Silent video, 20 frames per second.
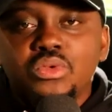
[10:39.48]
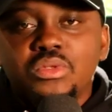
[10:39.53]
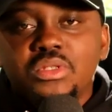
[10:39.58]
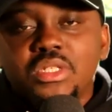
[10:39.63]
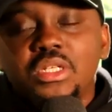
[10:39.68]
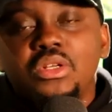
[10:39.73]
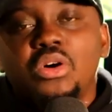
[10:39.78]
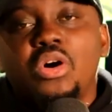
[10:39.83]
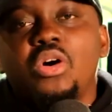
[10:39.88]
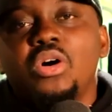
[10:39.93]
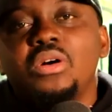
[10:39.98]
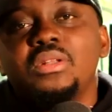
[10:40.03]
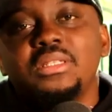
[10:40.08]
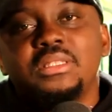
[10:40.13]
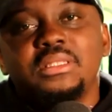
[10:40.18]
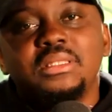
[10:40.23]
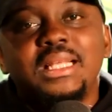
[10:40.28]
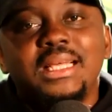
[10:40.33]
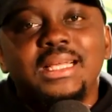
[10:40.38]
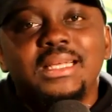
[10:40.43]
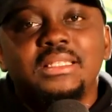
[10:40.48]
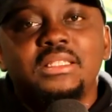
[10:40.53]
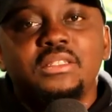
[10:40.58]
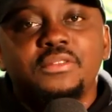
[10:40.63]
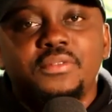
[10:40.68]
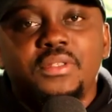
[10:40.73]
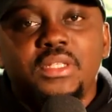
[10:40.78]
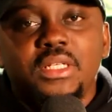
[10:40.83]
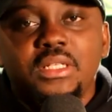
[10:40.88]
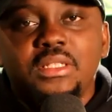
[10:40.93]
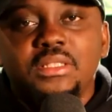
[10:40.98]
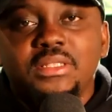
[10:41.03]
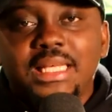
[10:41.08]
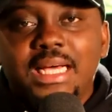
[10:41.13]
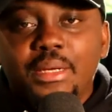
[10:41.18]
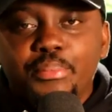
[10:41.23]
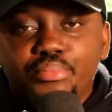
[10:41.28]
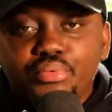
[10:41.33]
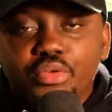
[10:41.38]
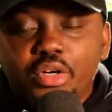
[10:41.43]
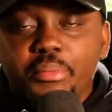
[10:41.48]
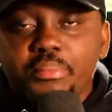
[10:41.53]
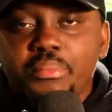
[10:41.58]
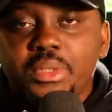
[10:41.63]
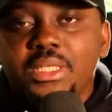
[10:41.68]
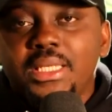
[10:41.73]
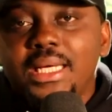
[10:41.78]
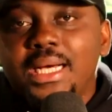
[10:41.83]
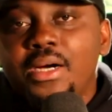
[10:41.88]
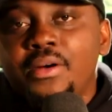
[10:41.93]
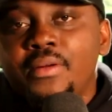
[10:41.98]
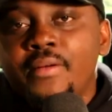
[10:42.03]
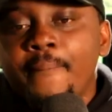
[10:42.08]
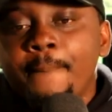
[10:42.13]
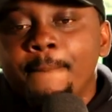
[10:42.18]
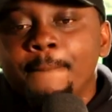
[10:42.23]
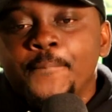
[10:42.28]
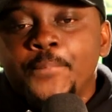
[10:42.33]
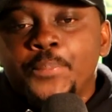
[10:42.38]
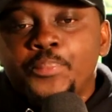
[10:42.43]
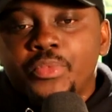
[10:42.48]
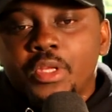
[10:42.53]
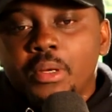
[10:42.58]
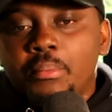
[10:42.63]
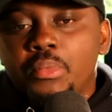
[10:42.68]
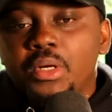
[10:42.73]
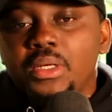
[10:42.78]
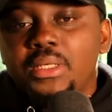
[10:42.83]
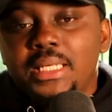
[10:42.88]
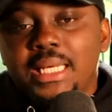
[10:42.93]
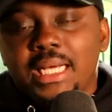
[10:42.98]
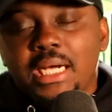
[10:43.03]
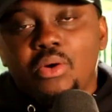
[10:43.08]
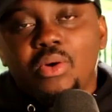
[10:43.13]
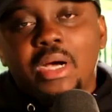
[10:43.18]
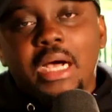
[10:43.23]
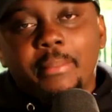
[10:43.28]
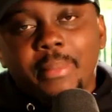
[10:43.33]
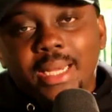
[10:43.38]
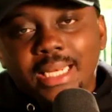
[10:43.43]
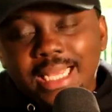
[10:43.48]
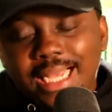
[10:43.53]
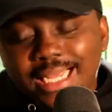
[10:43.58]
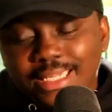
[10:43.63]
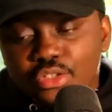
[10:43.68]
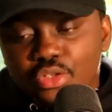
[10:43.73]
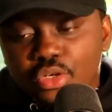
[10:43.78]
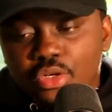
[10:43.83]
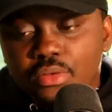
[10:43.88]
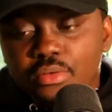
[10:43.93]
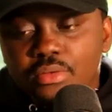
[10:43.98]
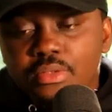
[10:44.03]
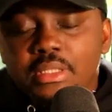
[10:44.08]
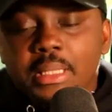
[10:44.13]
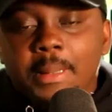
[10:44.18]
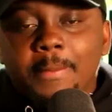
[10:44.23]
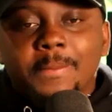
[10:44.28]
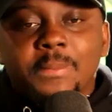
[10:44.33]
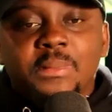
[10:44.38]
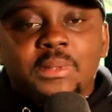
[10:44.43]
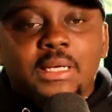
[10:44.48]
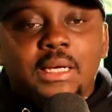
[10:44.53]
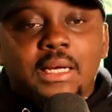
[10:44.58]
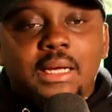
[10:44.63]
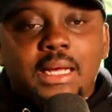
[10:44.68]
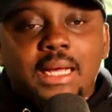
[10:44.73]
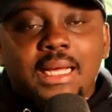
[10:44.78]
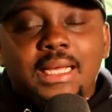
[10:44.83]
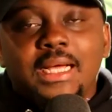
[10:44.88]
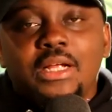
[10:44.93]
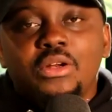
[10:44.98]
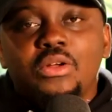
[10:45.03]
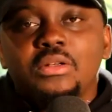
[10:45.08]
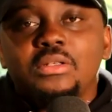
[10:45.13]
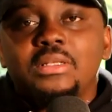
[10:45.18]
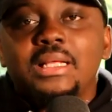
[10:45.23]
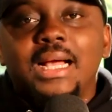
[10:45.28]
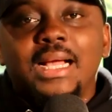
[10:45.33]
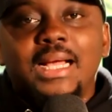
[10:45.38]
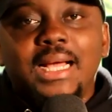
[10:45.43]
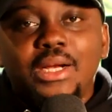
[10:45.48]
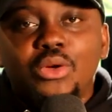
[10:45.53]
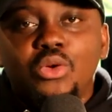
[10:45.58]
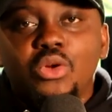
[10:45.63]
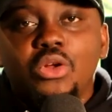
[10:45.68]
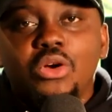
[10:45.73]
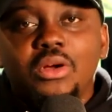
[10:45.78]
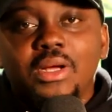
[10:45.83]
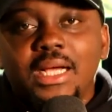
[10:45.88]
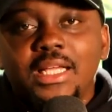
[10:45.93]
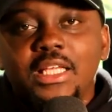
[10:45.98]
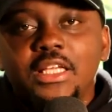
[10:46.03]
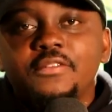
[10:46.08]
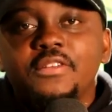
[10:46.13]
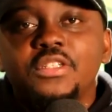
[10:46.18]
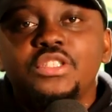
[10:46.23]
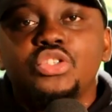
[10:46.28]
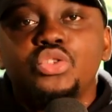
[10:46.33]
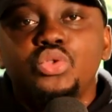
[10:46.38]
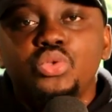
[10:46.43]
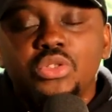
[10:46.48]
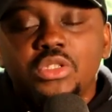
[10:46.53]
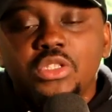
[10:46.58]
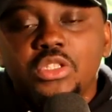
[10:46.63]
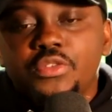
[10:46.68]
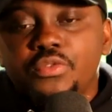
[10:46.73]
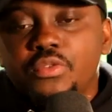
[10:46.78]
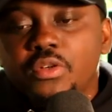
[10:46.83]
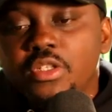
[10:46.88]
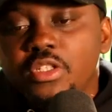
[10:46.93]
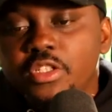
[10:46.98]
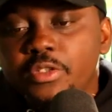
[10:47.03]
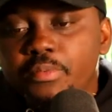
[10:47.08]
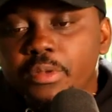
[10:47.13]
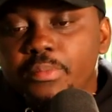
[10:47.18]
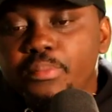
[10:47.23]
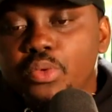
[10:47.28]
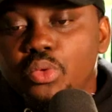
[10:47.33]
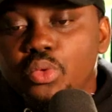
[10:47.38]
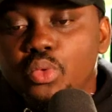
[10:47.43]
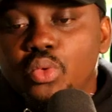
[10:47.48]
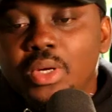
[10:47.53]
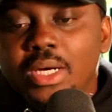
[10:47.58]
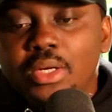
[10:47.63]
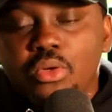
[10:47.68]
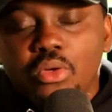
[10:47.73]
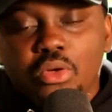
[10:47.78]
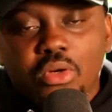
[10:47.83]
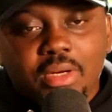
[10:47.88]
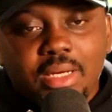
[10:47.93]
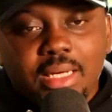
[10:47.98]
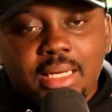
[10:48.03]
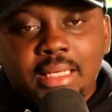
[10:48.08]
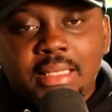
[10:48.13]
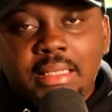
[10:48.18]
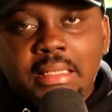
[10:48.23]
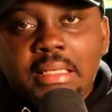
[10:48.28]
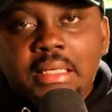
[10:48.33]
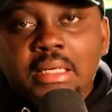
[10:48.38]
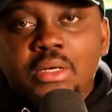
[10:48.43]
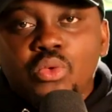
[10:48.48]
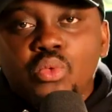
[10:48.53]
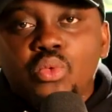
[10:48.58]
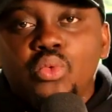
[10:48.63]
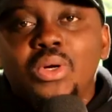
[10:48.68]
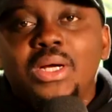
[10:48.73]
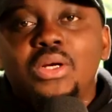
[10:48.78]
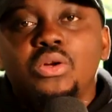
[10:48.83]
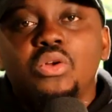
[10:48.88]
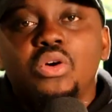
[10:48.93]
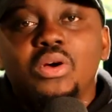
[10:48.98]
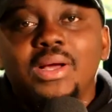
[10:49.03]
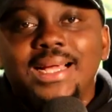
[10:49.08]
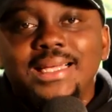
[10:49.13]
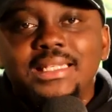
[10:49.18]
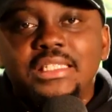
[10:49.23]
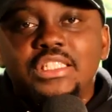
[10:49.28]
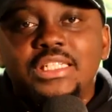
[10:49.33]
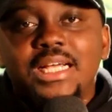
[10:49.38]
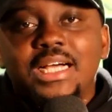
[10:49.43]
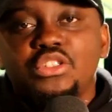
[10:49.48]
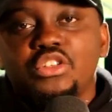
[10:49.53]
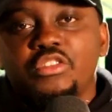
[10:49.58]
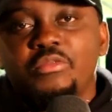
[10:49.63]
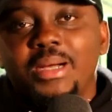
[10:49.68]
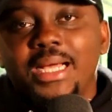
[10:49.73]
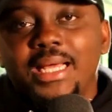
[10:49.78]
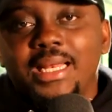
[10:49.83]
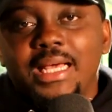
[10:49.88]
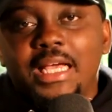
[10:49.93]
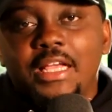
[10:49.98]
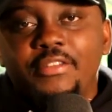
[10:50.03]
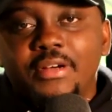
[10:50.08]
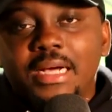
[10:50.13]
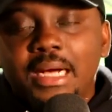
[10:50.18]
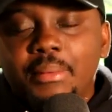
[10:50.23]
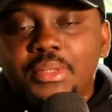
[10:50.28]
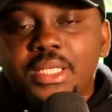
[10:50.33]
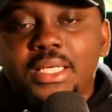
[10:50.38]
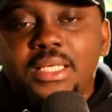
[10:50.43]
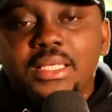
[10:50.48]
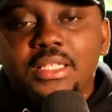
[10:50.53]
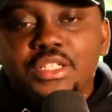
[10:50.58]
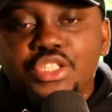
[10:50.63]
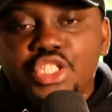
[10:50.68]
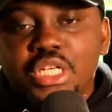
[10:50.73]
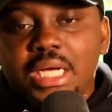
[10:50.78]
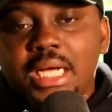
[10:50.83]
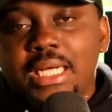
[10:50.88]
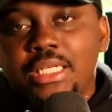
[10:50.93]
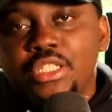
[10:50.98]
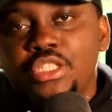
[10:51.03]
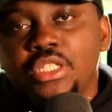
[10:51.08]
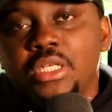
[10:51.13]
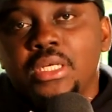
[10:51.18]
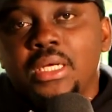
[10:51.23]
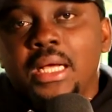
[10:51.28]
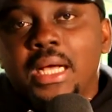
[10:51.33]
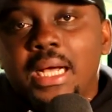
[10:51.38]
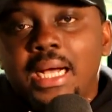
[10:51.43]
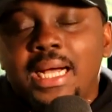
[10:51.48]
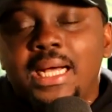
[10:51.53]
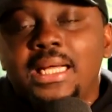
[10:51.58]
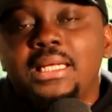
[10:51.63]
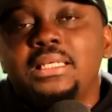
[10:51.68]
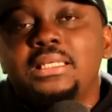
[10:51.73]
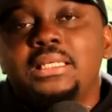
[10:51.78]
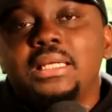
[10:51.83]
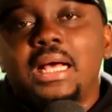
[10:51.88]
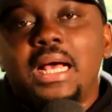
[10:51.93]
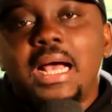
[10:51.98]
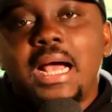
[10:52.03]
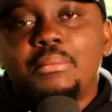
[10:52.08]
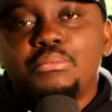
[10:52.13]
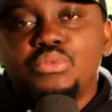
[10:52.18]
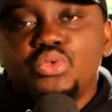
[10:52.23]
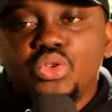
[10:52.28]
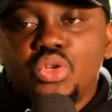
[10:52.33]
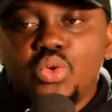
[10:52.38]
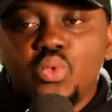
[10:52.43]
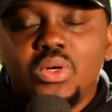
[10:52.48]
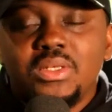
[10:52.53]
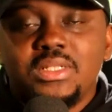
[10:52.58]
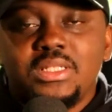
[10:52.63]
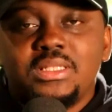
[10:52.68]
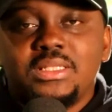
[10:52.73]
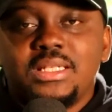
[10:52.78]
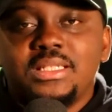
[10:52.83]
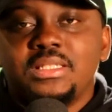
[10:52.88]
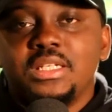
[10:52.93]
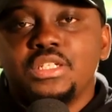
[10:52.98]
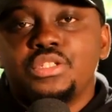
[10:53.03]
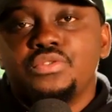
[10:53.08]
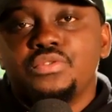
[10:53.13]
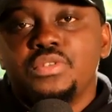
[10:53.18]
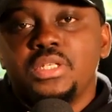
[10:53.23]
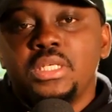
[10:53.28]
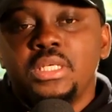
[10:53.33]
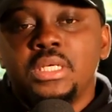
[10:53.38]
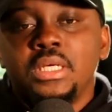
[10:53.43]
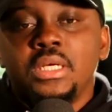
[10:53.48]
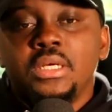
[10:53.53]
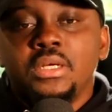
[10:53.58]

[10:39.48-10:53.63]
did all these negative things that brought me down. But now I'm an adult. I can no longer give excuses for these people who are no longer in charge of my life. I'm taking charge and I'm doing what is necessary